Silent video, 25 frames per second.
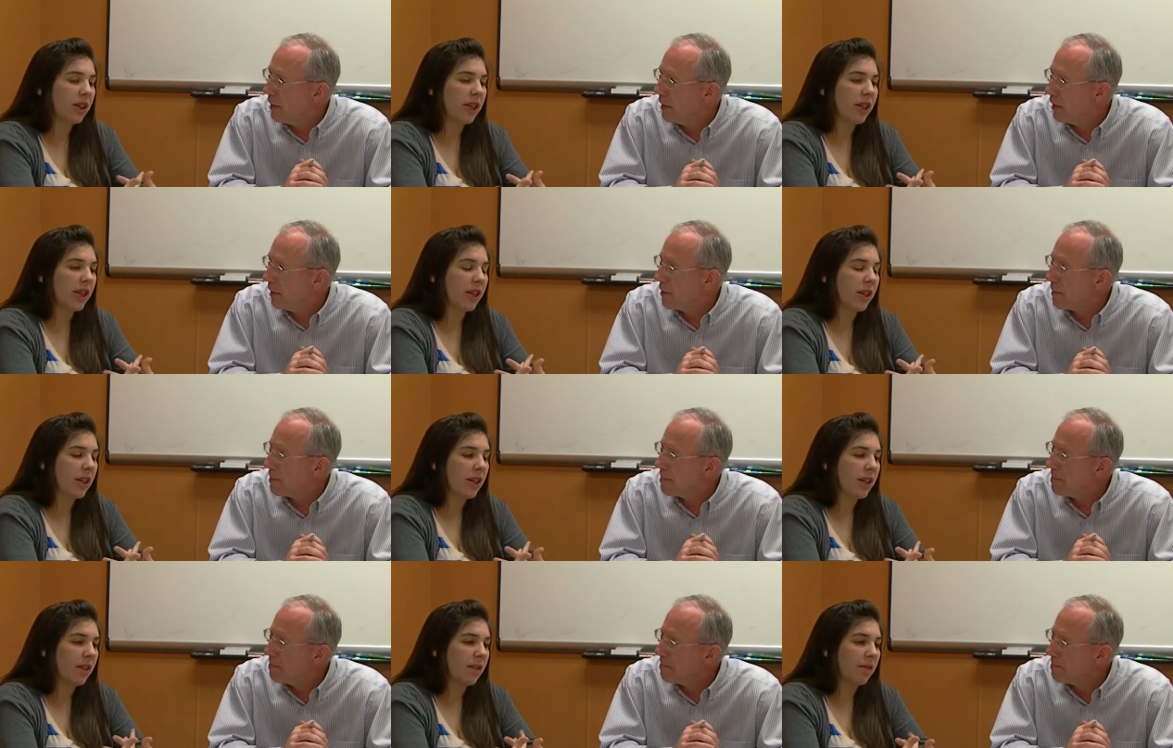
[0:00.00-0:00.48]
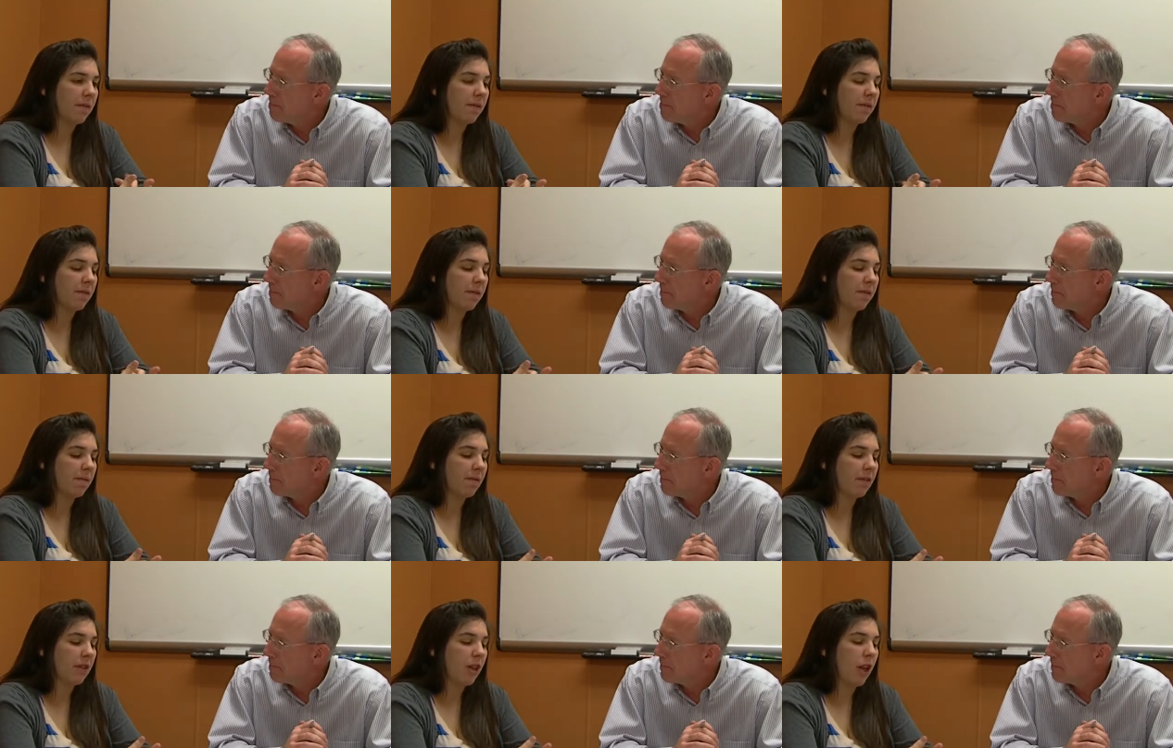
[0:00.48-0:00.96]
Speaker 1: year,
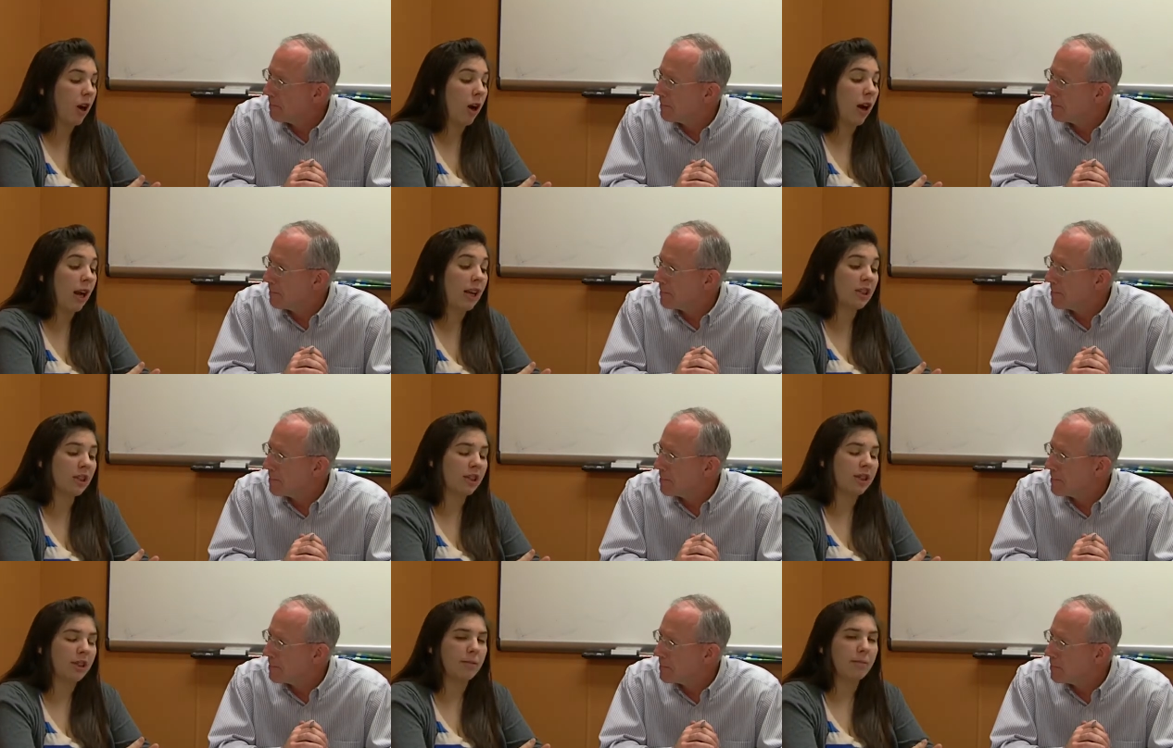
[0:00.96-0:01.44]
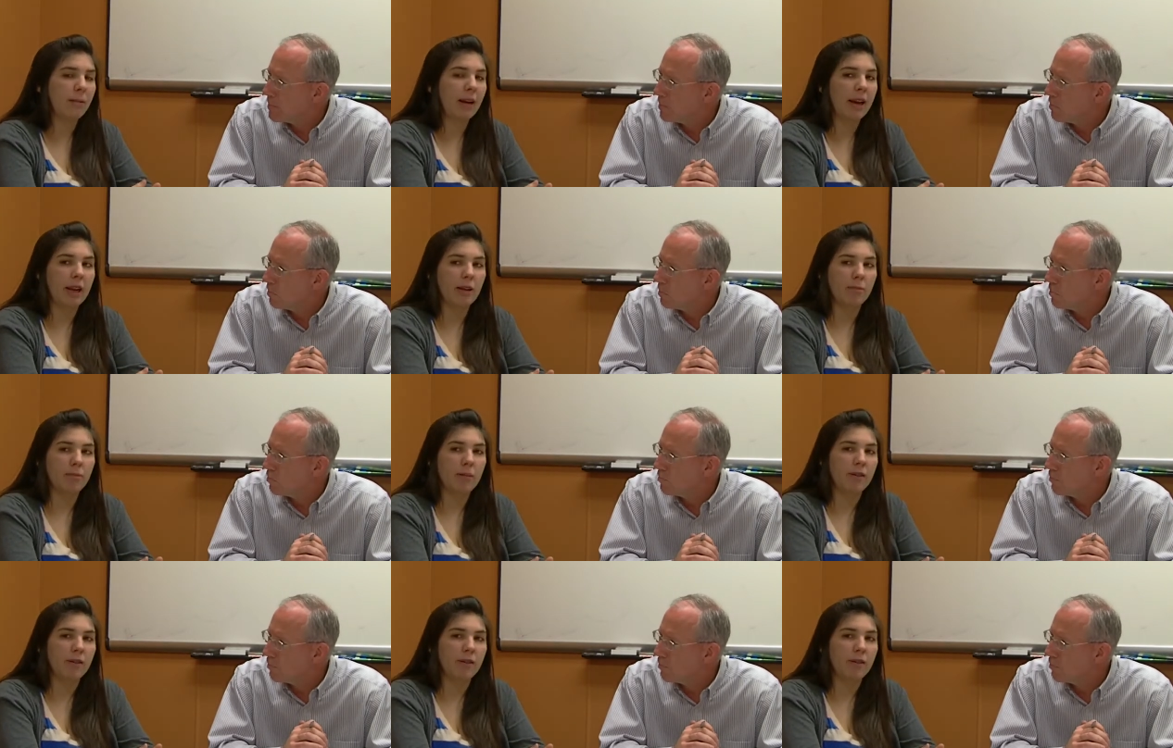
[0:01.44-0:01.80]
no, actually my,